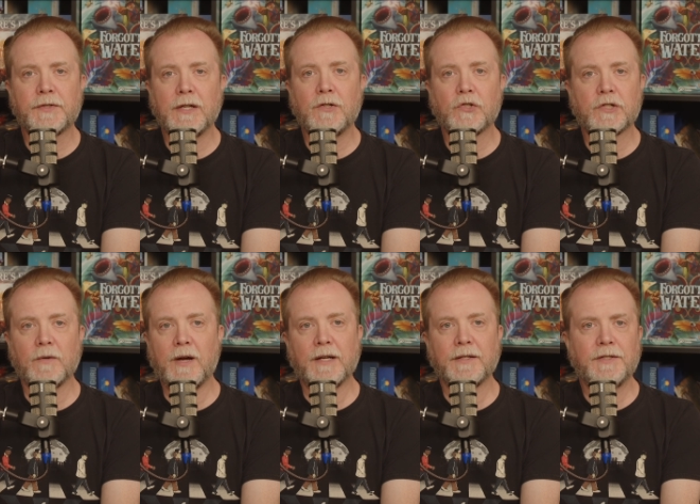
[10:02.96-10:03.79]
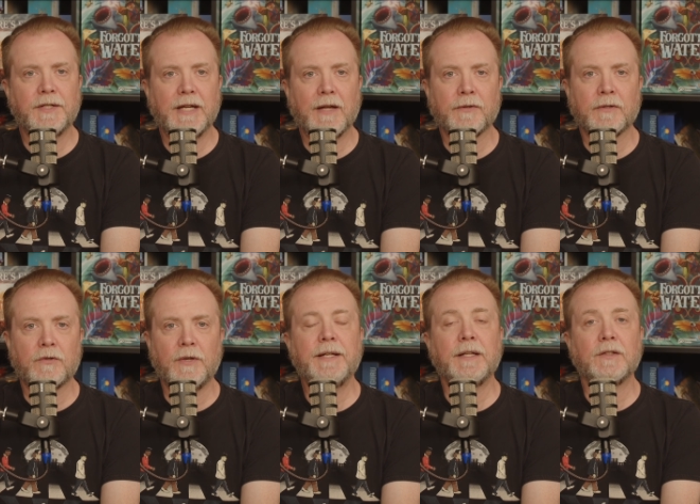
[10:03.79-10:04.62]
in Charan together
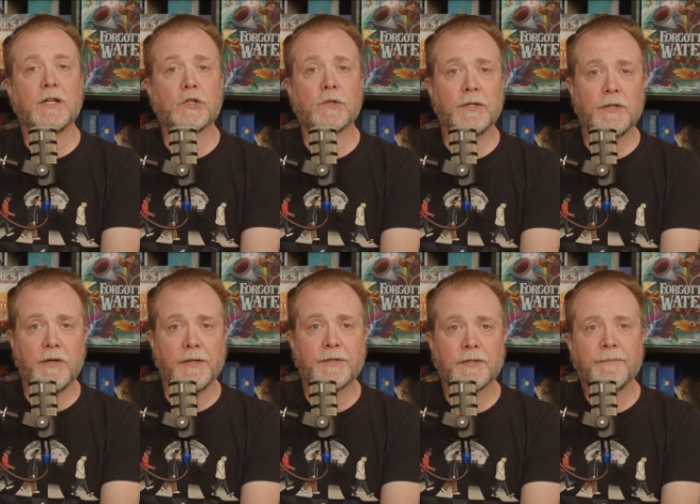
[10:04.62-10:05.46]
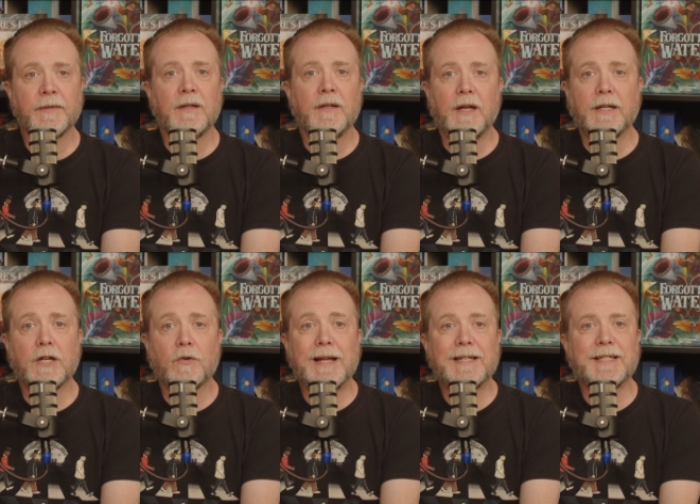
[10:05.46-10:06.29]
creating luxury goods. And a
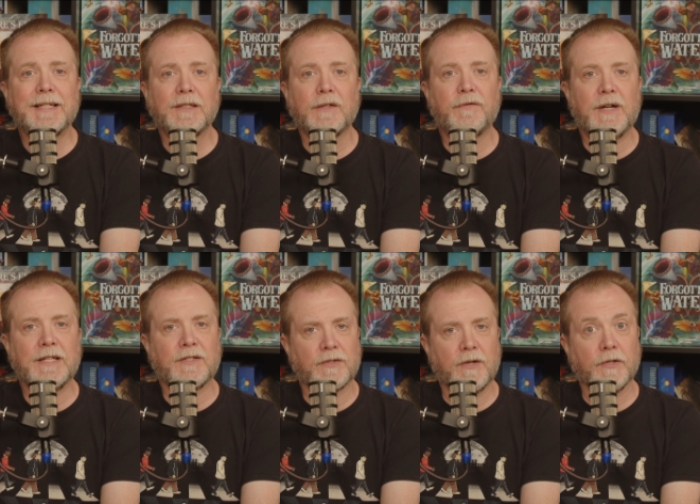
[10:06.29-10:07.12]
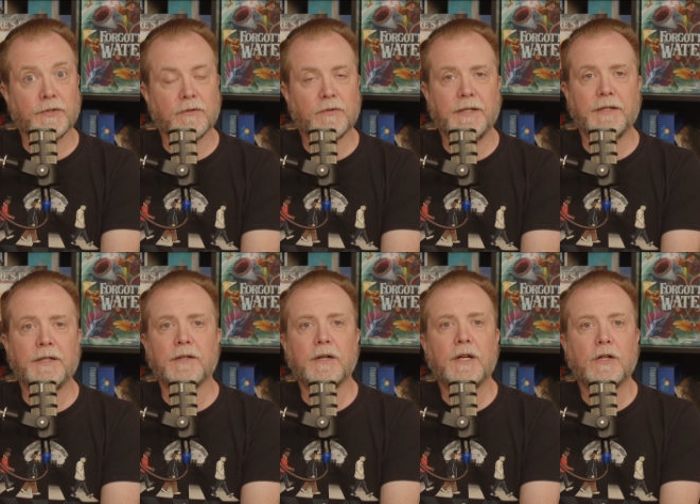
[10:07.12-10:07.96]
great deal of vice is also traded
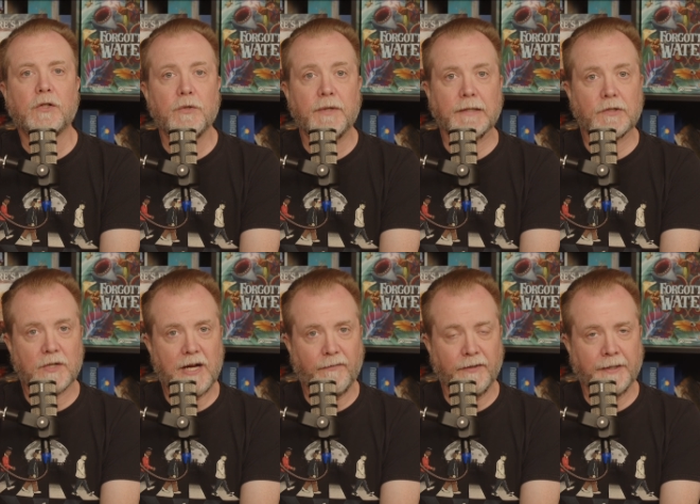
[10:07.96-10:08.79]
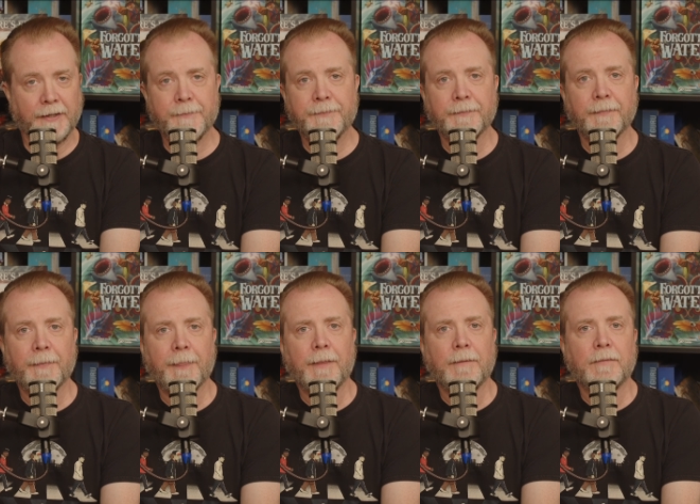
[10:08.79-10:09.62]
here, including trafficking.
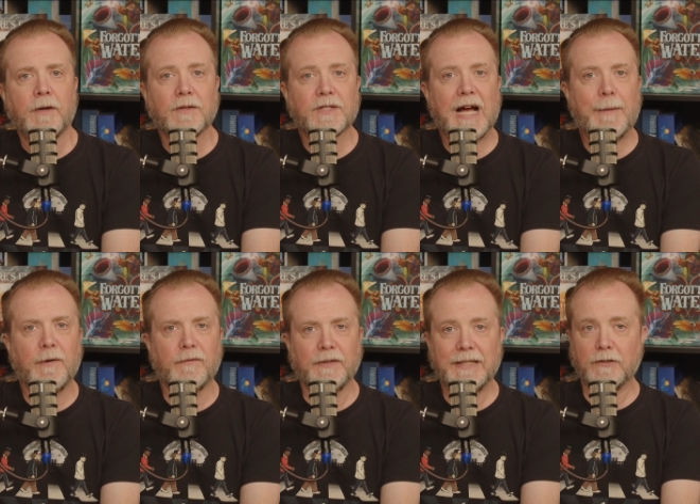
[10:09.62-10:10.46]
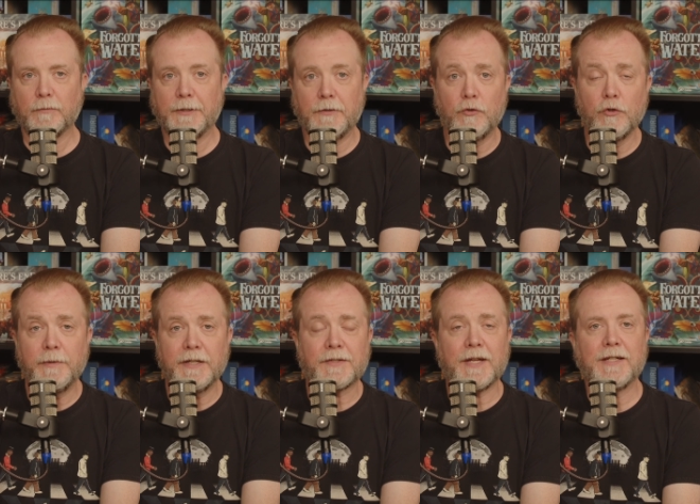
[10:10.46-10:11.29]
On top of legal but
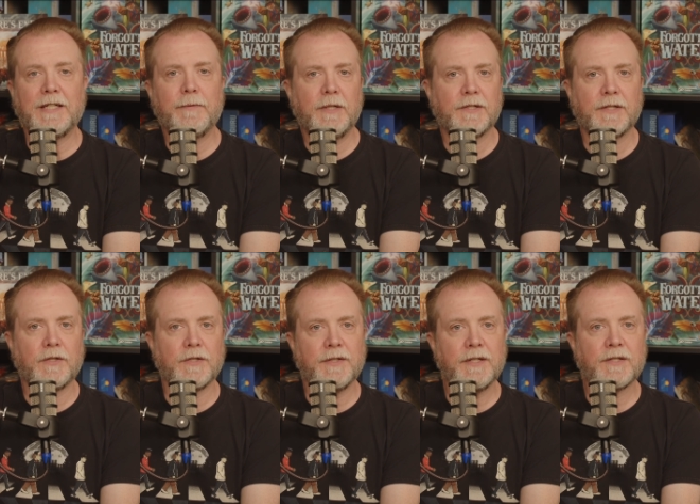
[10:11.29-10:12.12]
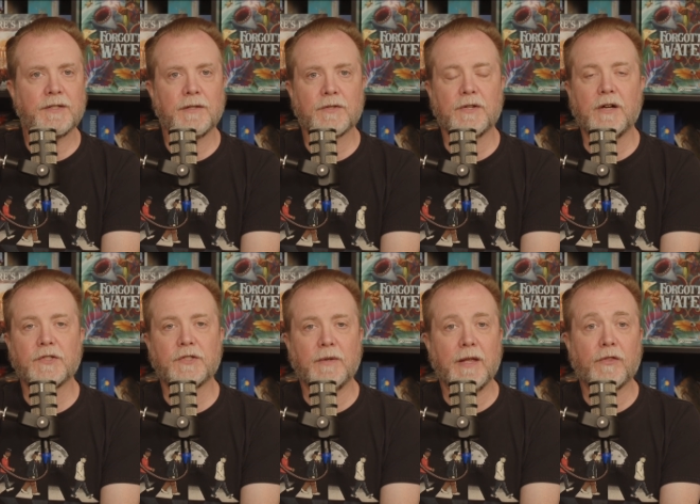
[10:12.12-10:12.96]
dubious activities such as this, there's
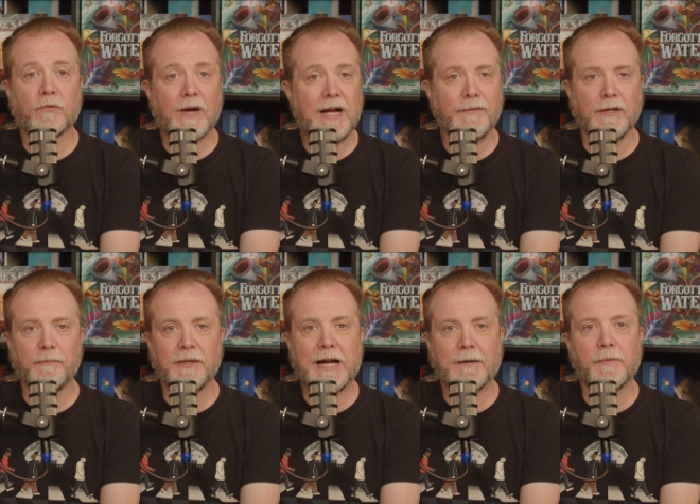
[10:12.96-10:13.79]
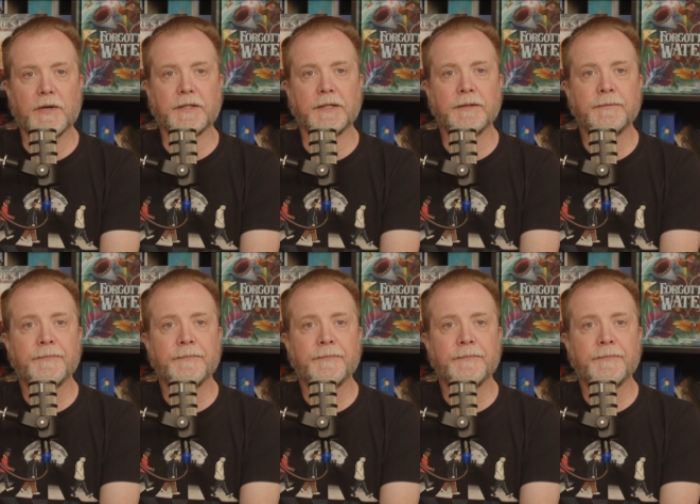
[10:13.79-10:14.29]
also a thriving black market.